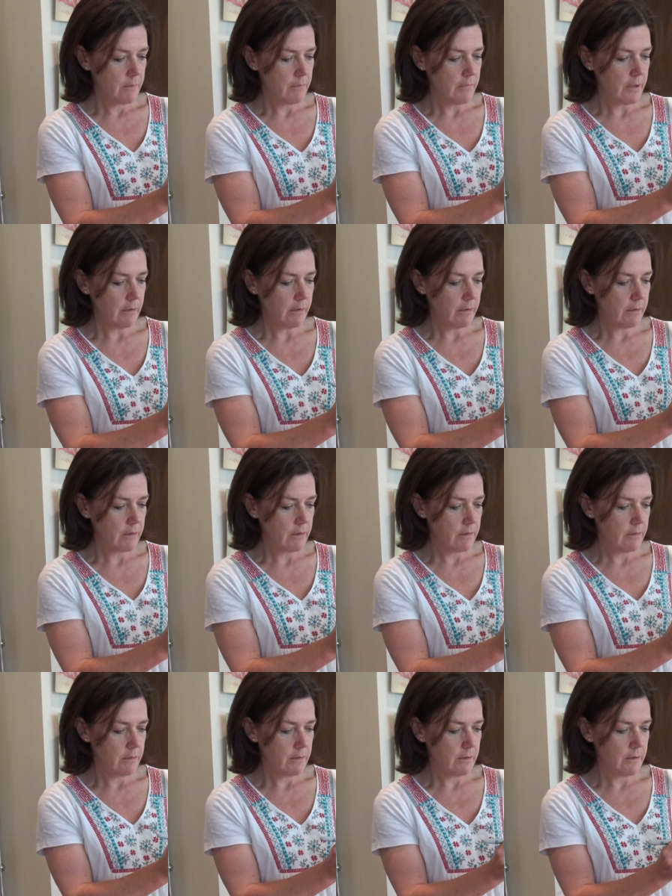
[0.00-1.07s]
milk
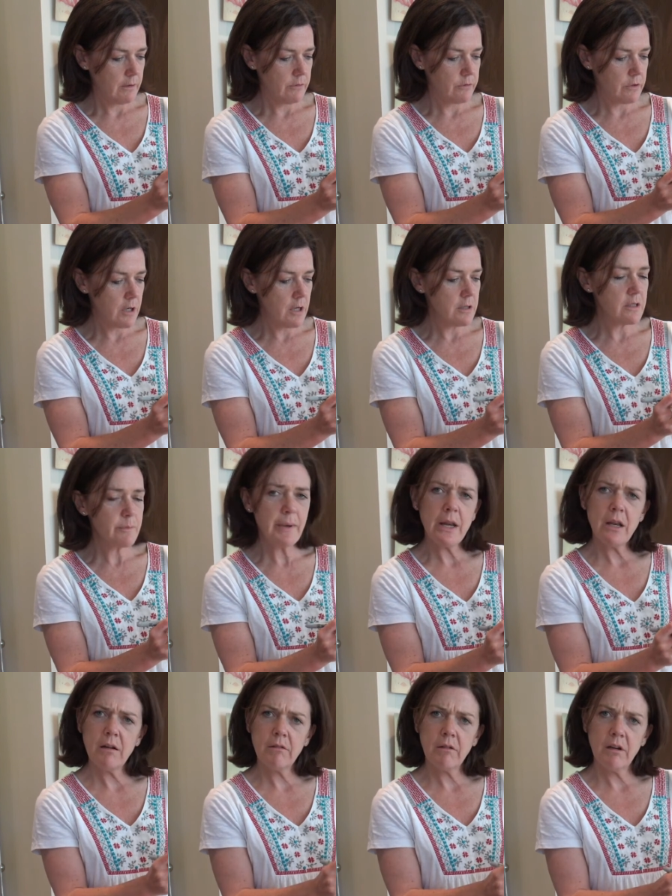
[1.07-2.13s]
and try and
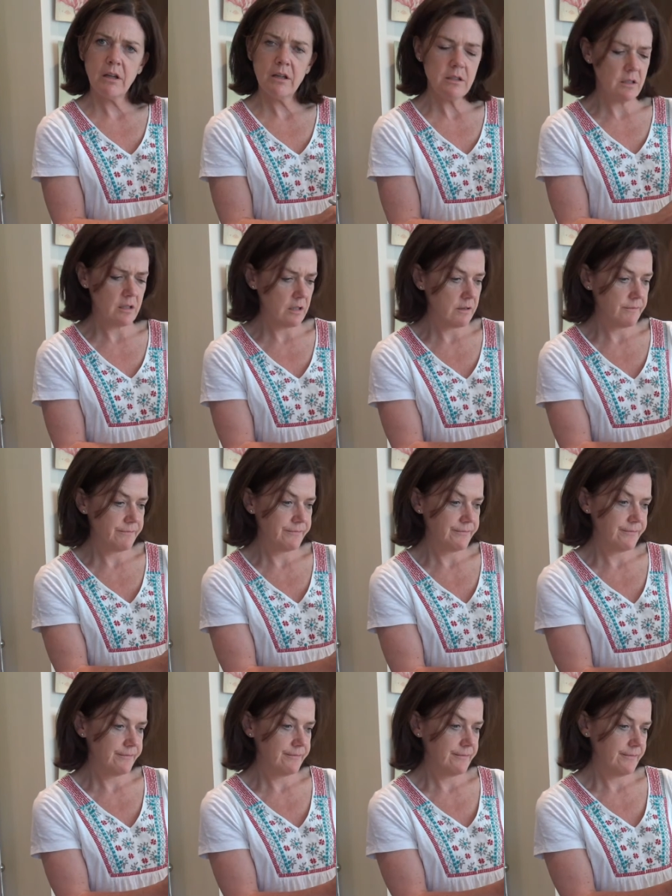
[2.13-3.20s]
spell it right.
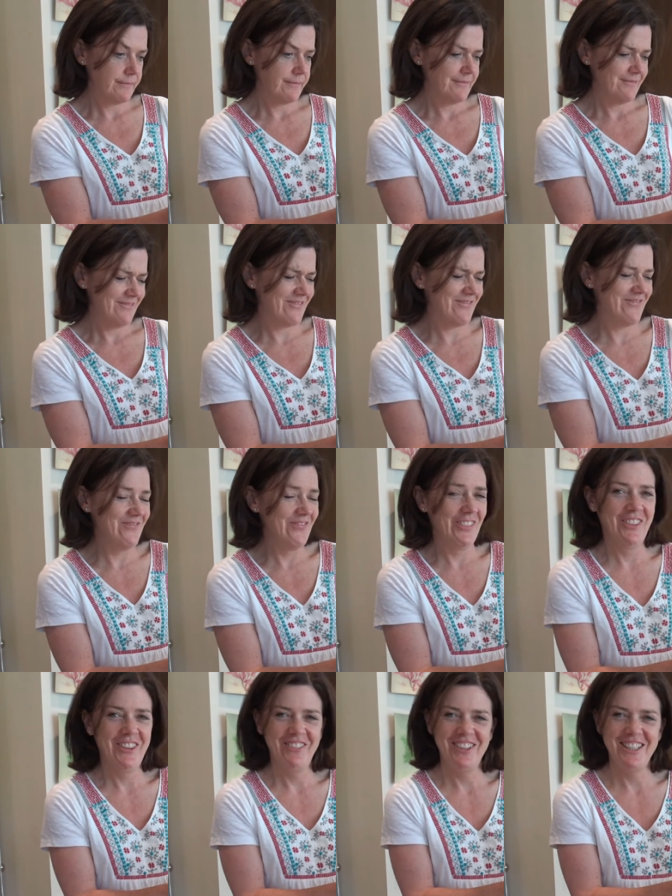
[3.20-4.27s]

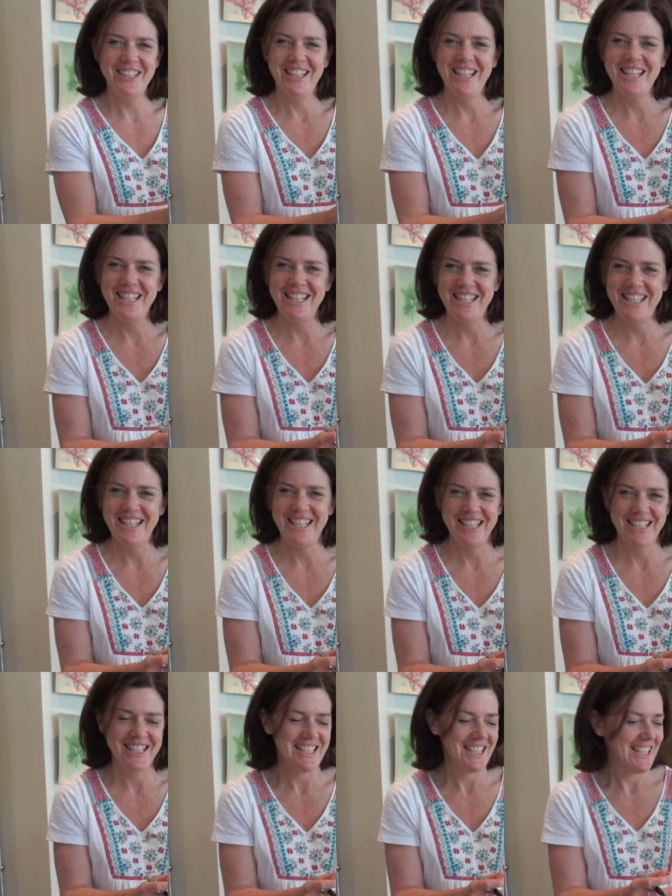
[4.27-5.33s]
Which I just
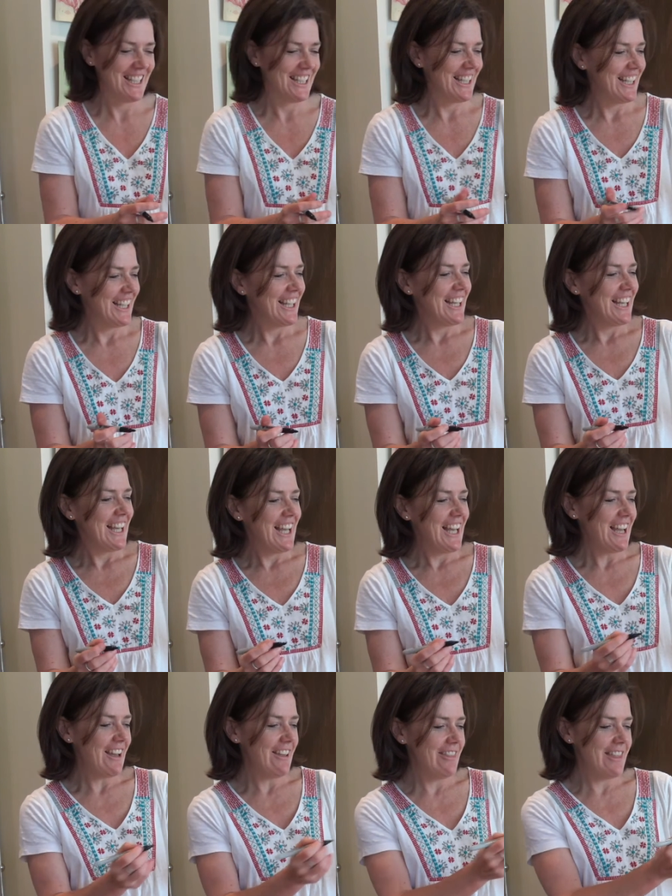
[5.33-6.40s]
didn't.
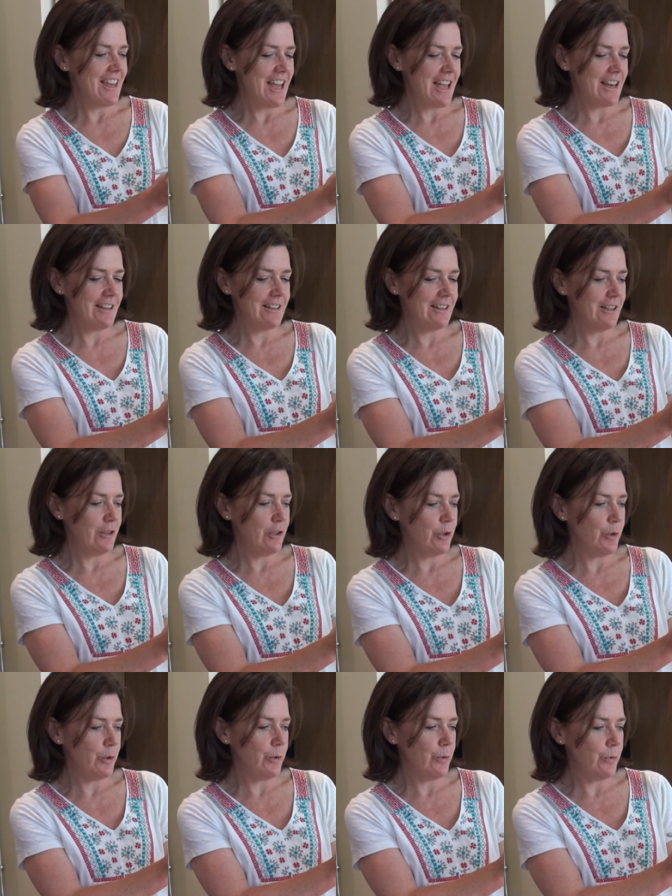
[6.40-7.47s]
And then
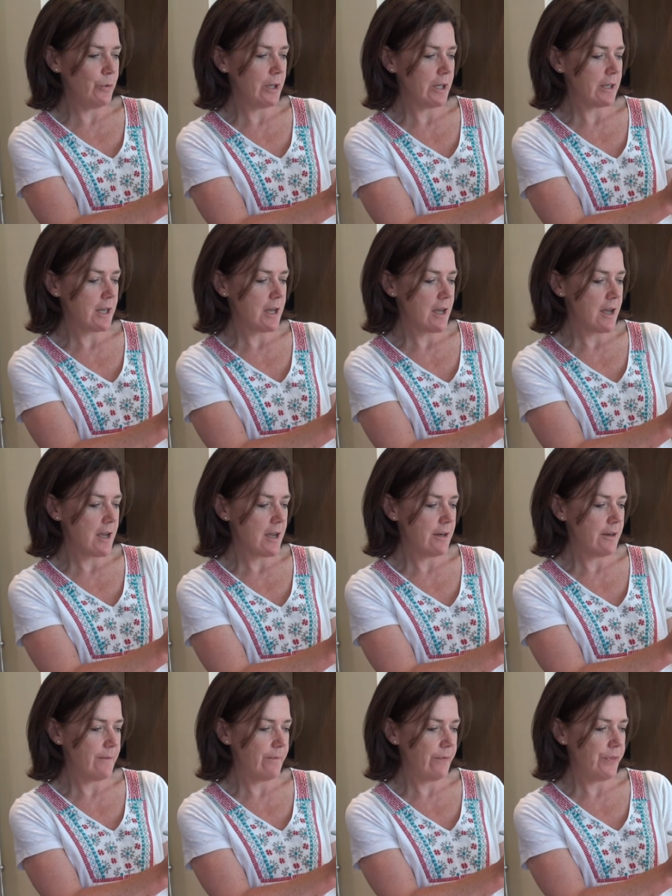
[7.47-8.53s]
you
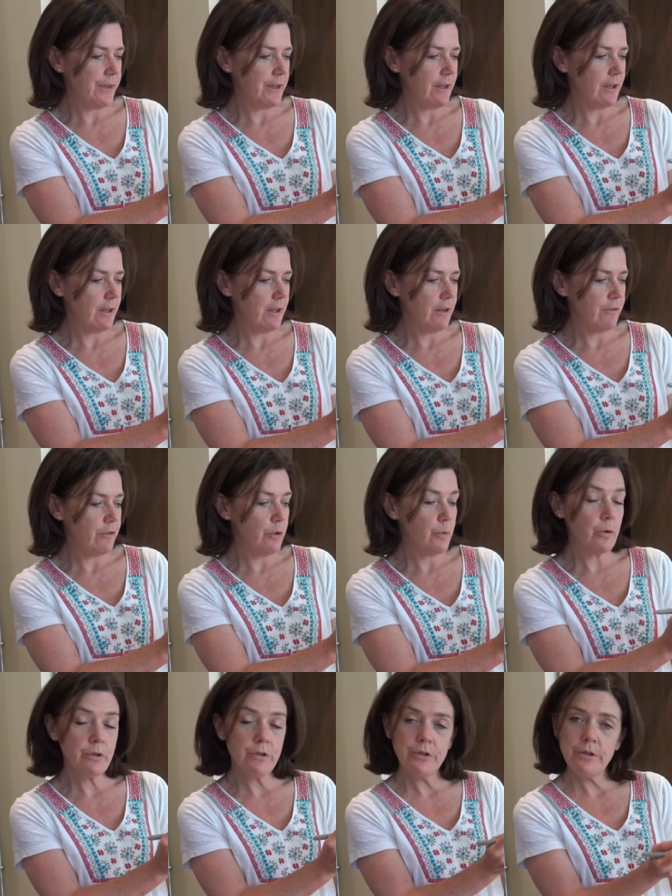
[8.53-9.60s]
can, if you
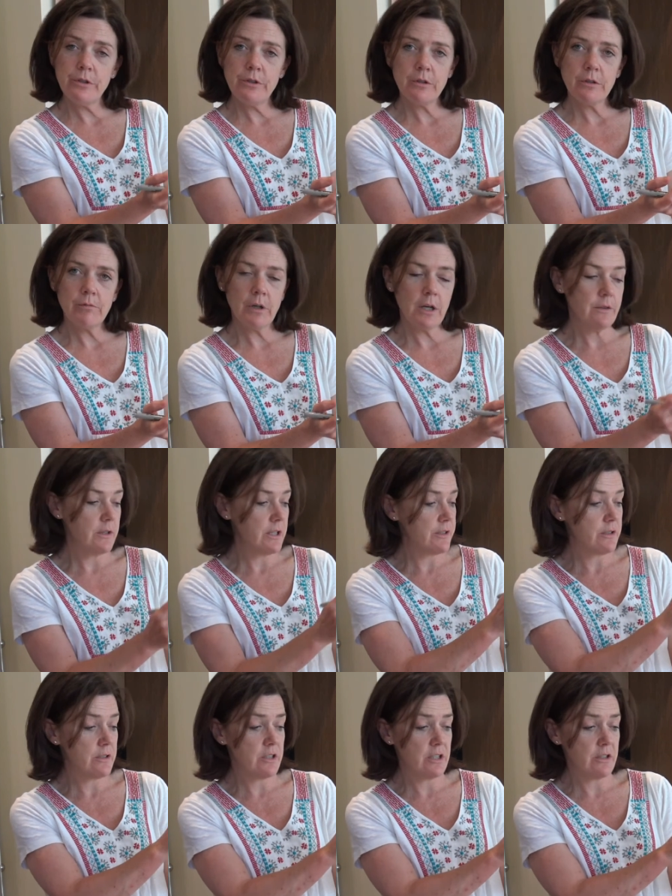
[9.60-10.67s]
want to, you can write
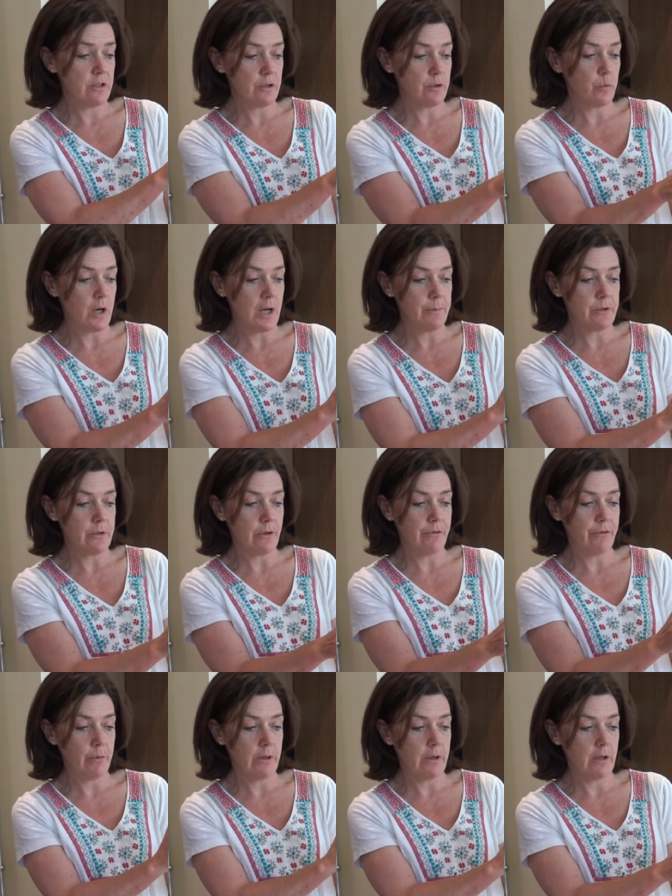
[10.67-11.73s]
this. This just wipes
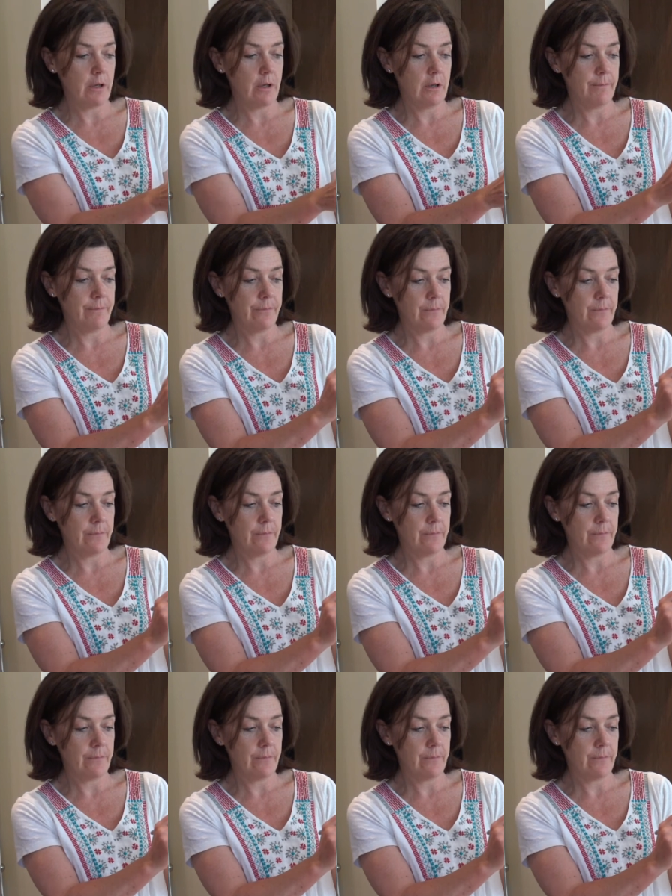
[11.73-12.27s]
off with a